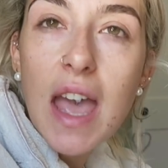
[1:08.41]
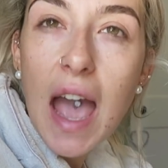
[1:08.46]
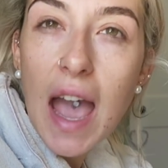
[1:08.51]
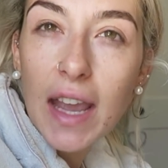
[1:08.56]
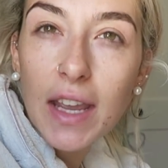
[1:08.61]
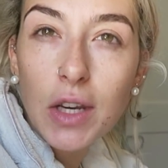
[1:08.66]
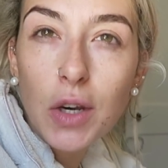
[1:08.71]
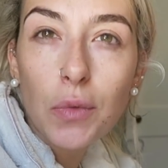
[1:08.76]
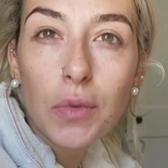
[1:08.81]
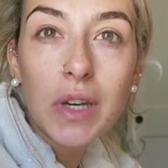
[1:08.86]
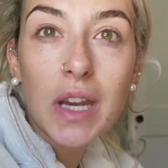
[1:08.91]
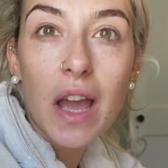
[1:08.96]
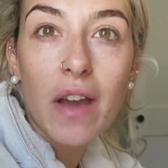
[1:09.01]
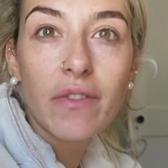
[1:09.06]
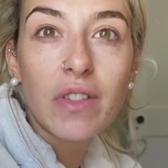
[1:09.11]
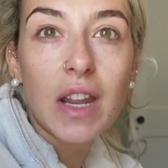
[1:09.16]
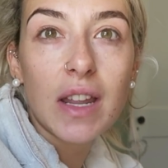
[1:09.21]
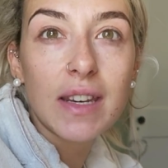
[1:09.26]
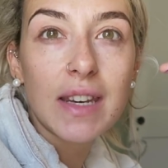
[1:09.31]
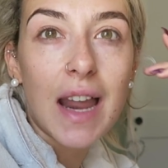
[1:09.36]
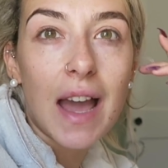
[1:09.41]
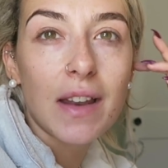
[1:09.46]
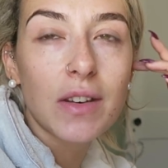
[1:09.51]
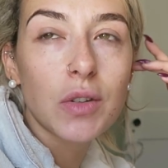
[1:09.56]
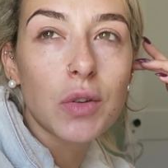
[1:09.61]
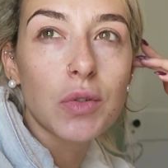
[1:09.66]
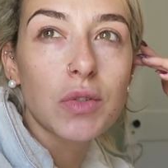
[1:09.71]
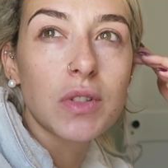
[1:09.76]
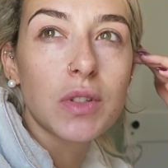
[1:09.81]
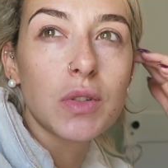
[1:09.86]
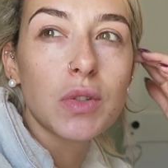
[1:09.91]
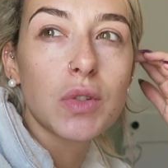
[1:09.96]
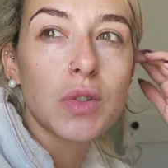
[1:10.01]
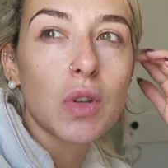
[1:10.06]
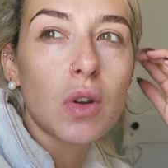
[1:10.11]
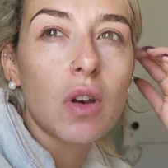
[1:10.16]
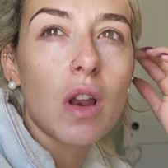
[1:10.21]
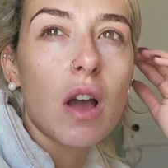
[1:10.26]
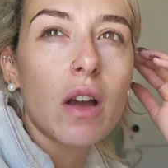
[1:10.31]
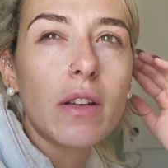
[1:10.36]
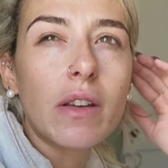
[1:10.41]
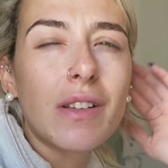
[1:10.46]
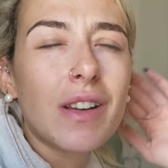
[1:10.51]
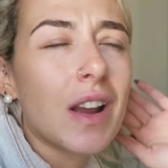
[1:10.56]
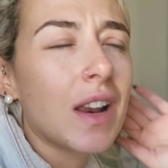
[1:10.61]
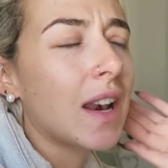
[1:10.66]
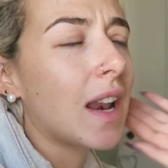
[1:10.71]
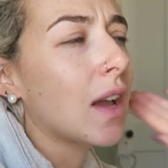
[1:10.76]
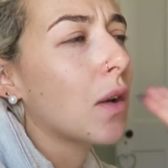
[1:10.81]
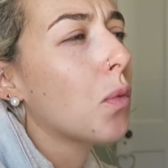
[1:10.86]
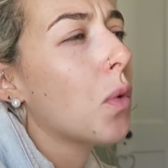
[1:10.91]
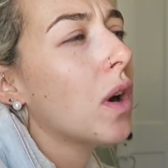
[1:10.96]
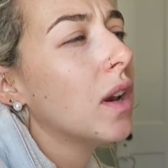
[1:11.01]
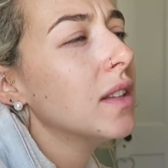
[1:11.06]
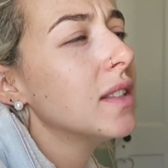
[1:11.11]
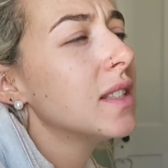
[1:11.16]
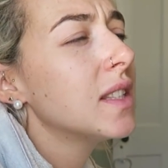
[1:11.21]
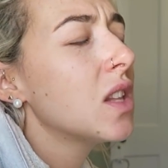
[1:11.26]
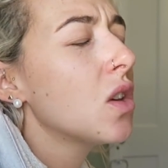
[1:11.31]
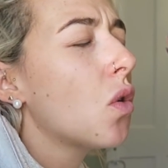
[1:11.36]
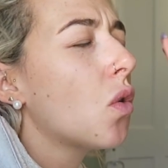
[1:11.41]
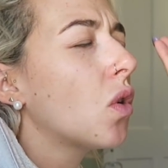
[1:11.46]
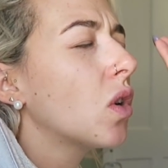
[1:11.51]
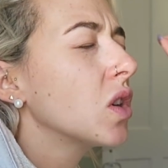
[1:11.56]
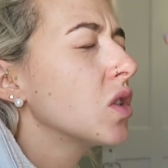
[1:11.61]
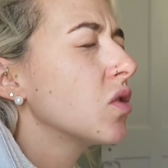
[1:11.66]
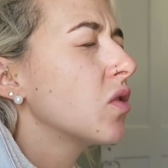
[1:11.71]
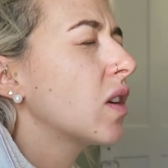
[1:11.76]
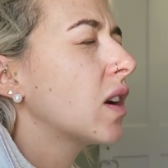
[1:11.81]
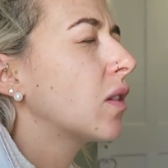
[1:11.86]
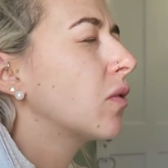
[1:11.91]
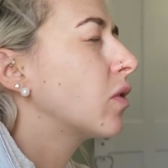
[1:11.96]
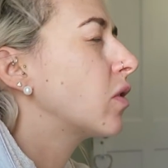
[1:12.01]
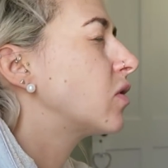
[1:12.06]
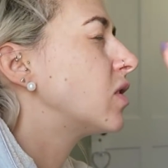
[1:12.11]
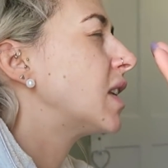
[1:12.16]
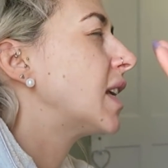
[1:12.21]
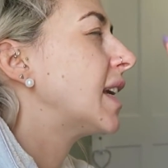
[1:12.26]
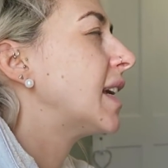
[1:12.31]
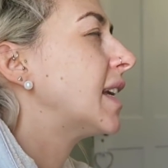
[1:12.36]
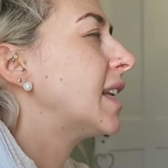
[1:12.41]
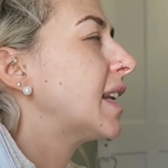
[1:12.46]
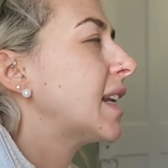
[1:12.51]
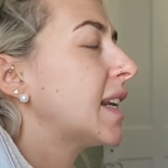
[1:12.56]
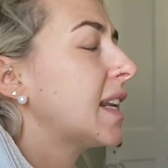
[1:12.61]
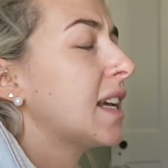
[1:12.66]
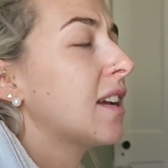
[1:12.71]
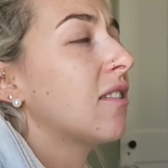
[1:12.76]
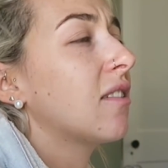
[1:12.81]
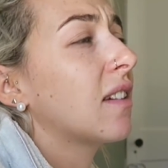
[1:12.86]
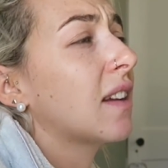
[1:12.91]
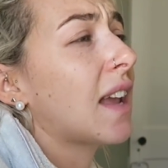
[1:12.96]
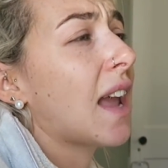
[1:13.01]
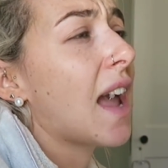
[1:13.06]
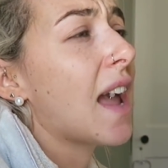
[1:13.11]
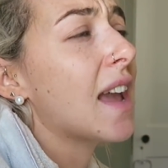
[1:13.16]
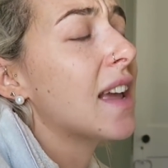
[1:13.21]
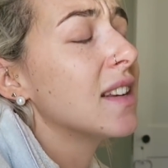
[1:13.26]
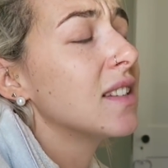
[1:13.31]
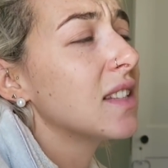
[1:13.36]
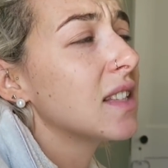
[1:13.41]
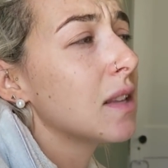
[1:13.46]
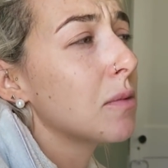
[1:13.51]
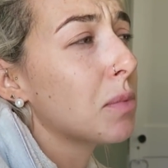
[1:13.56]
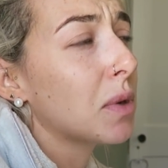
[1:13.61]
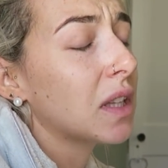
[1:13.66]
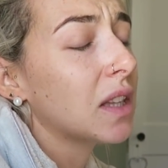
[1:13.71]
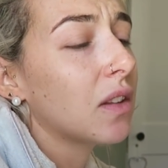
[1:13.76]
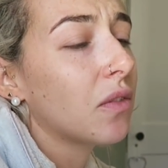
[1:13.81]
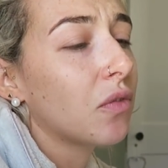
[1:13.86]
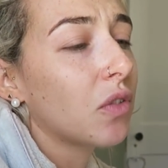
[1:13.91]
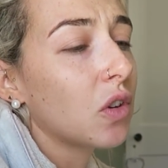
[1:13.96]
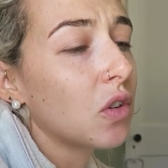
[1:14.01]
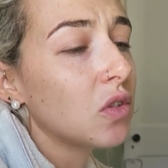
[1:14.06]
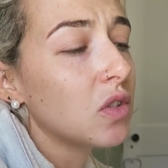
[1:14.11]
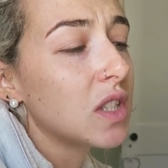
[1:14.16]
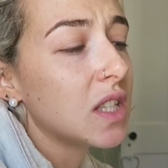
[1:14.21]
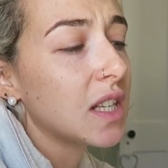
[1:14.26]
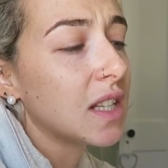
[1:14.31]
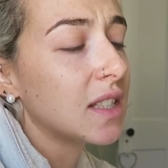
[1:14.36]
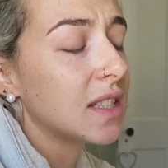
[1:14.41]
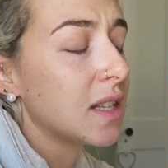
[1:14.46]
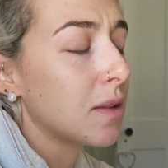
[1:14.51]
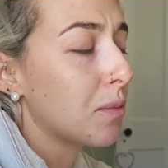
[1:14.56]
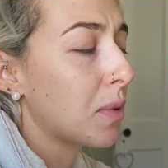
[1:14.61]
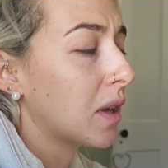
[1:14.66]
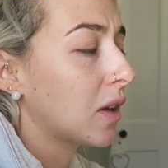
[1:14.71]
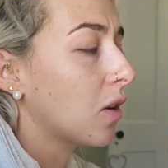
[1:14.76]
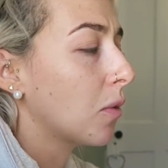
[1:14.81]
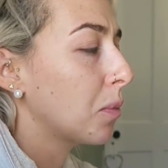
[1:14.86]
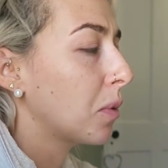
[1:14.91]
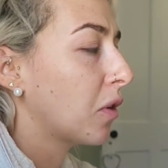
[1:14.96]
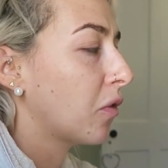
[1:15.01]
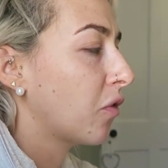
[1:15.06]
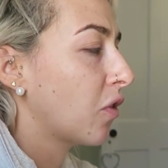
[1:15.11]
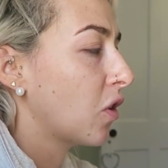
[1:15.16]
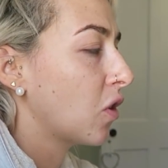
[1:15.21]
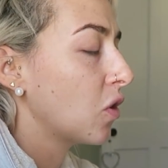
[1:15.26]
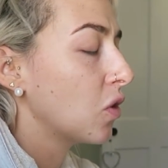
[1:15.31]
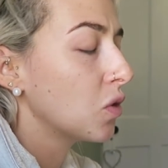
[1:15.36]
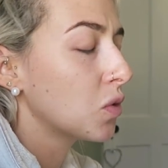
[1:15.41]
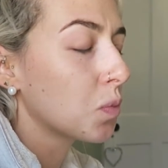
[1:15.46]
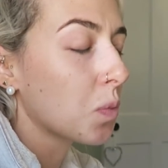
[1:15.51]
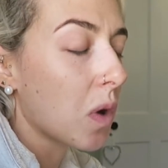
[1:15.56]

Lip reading: And you know when you haven't had Nando's in so long, you're kind of like, what is the ordering routine in here again? Do they bring the food to you? Do you pick up your food?